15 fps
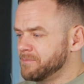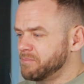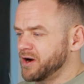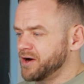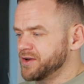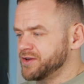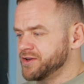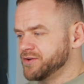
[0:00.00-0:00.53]

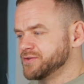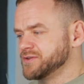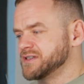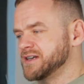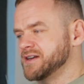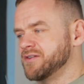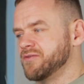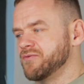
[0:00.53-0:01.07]
but
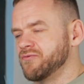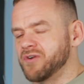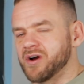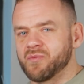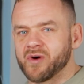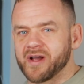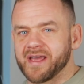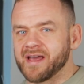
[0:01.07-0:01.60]
using
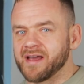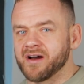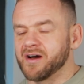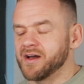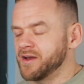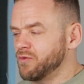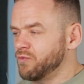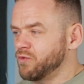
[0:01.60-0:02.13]
runway
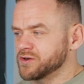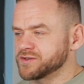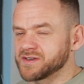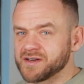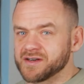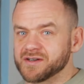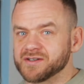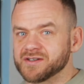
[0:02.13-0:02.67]
AI
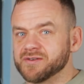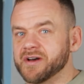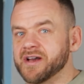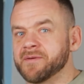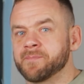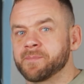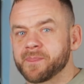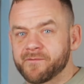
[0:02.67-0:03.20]
wasn't going to do
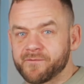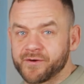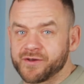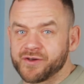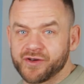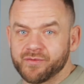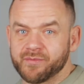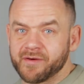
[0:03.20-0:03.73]
it for
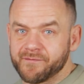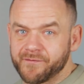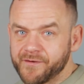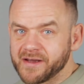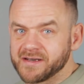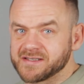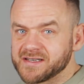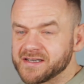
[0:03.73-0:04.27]
human
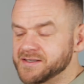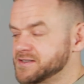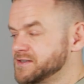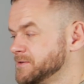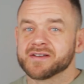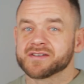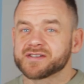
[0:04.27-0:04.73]
faces.